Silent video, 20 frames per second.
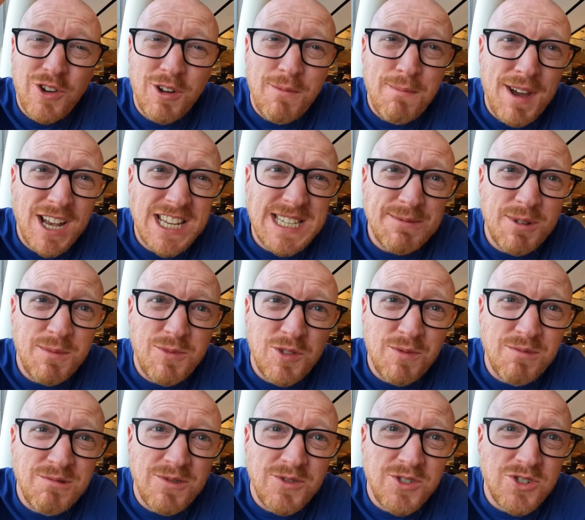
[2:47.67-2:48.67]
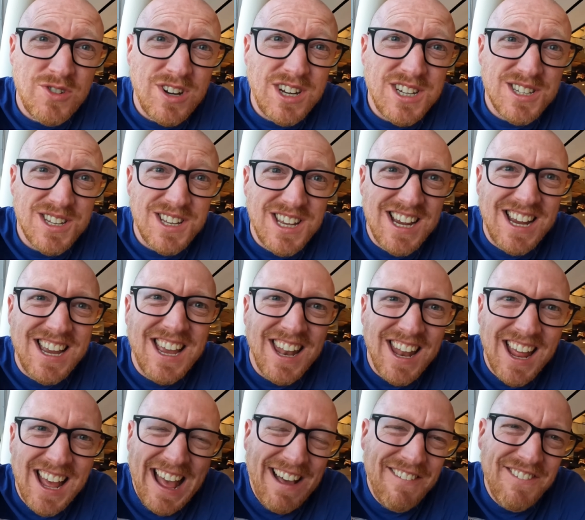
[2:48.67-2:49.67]
a maximum number of drinks that you
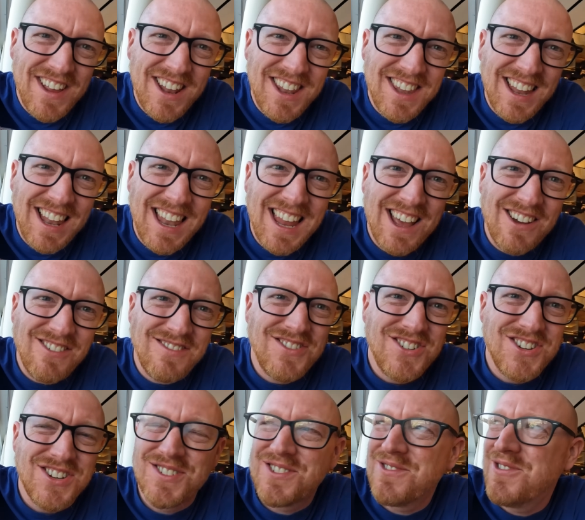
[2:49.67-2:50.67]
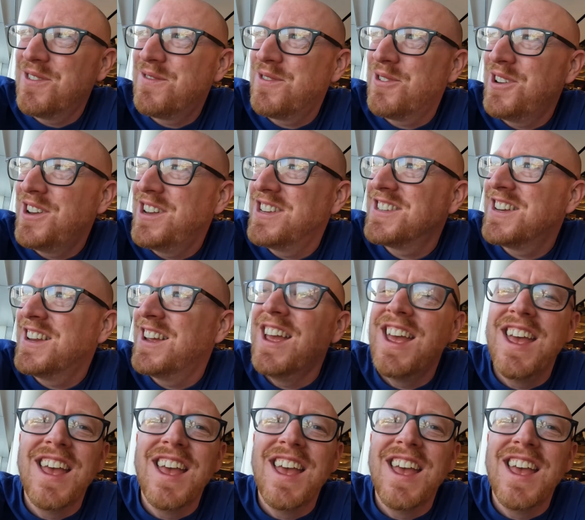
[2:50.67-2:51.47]
can add in the lounge. That's quite funny, isn't it?